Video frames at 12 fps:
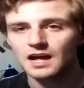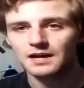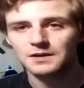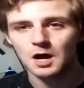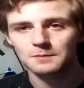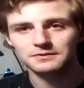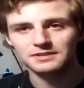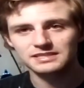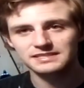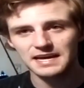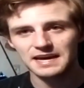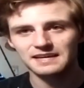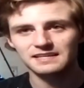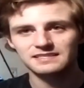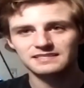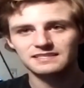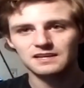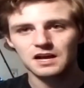a couple of
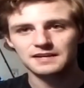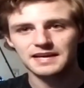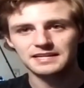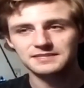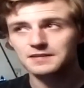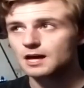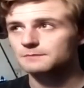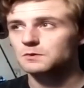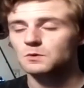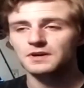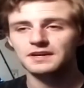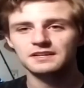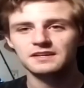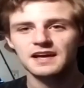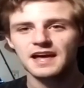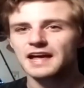tanks get to that point,